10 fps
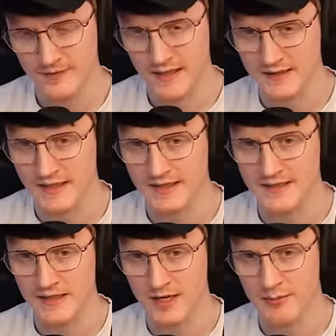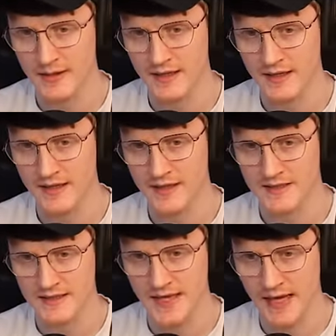Okay, so this
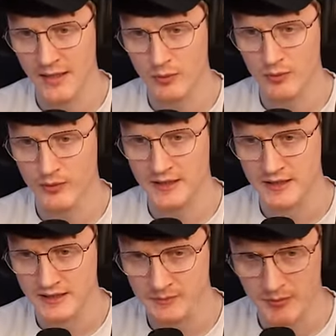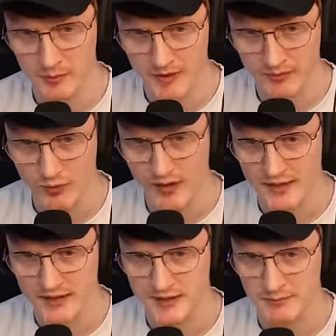is Edward Regis, public
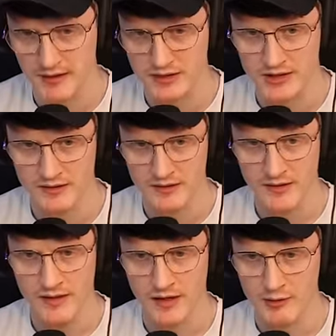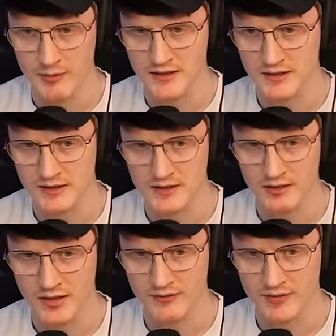relations manager. I've been assigned to
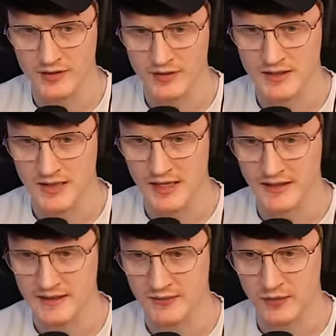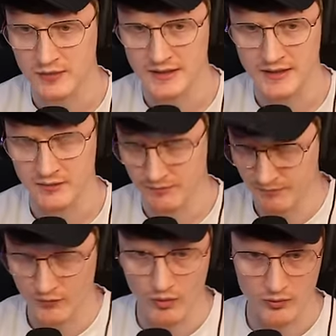look after Dr. Harding's
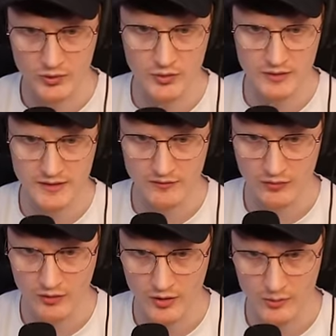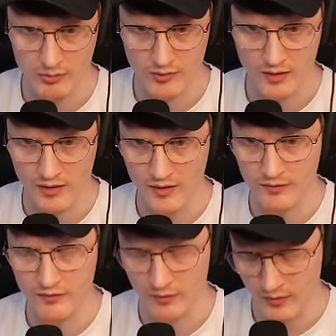14-year-old daughter for a couple
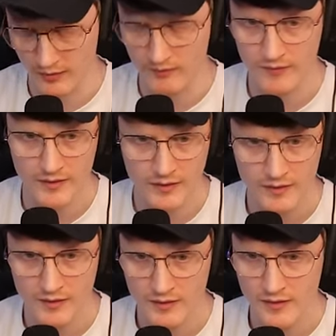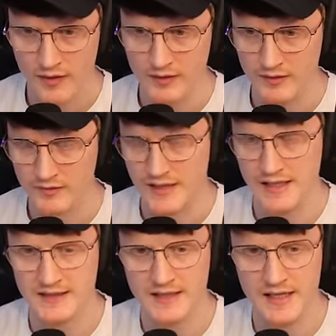of, what? Days